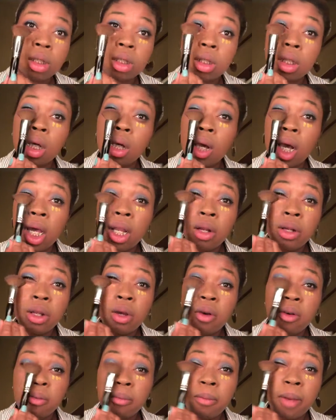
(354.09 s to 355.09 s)
So I don't
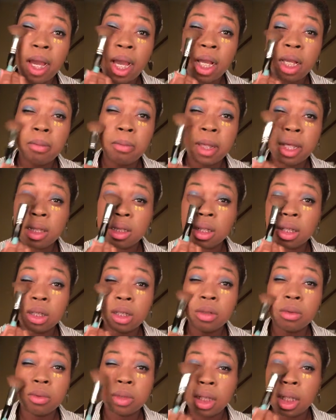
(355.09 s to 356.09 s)
know if MAC makes a
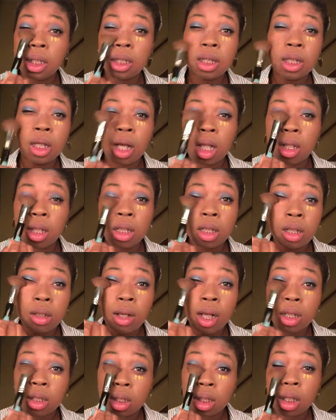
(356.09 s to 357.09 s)
green color
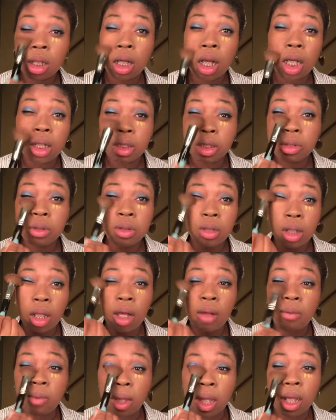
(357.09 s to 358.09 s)
corrector. I do
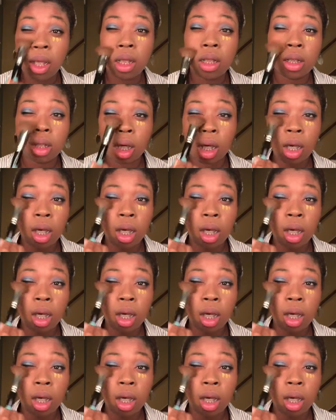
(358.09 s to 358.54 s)
love that